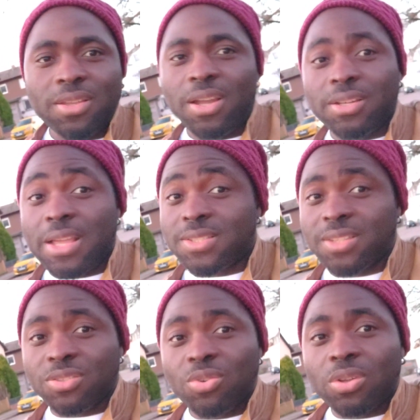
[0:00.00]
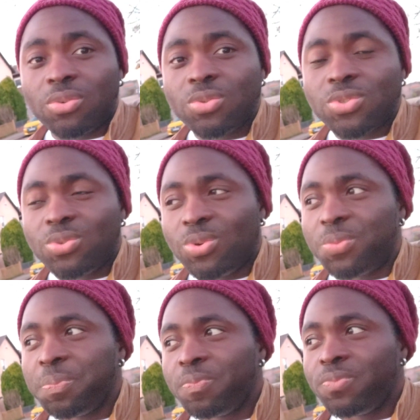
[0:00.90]
and that's it. You are good to go.
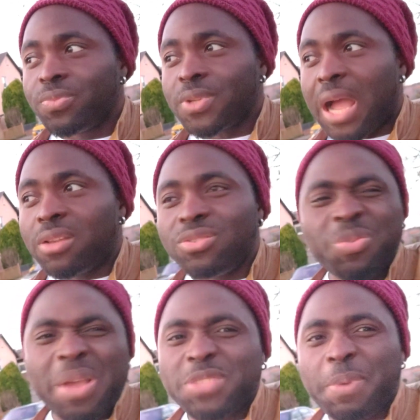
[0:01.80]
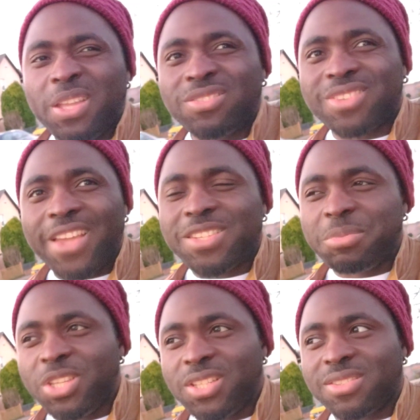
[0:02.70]
And you might spend 30
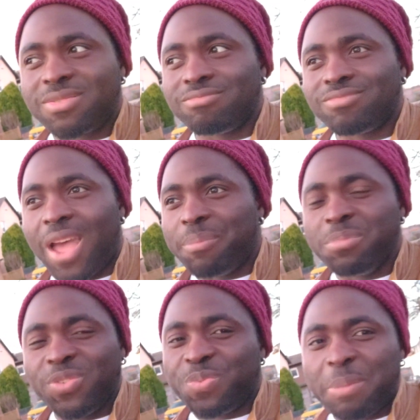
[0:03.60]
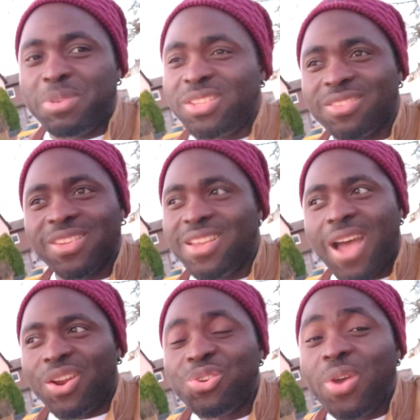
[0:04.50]
minutes. I mean,
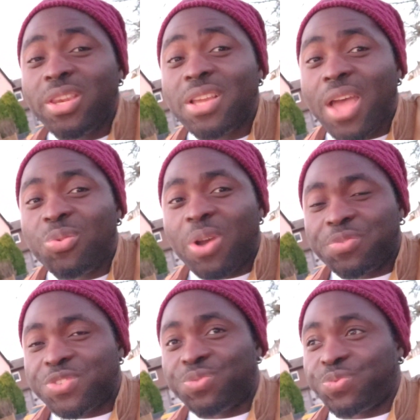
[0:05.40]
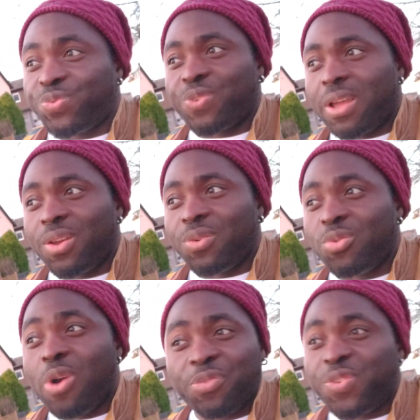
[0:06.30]
I don't know any guy who
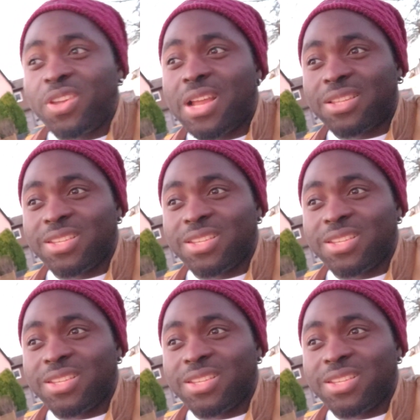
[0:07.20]
have failed that